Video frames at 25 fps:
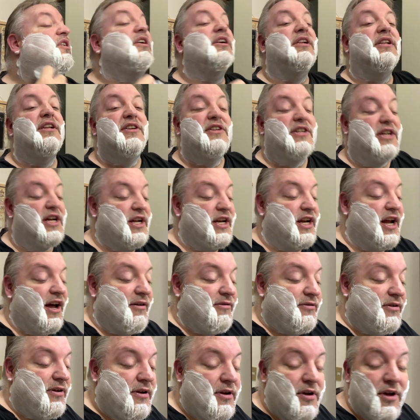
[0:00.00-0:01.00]
this is good
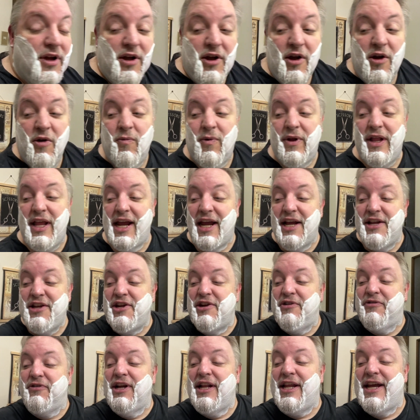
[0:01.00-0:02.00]
enough. When they get to
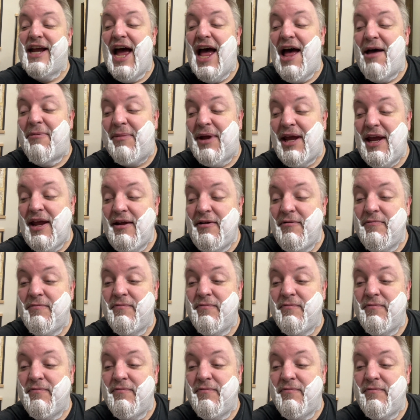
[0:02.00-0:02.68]
You Really Got Me,